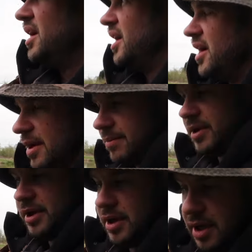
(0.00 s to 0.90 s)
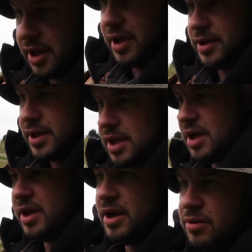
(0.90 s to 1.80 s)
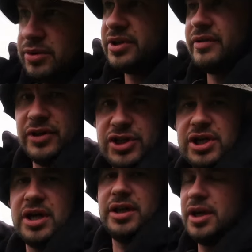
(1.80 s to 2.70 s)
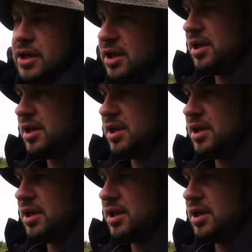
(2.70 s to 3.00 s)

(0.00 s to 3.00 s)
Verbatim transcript: Um, and we're just having a chat then.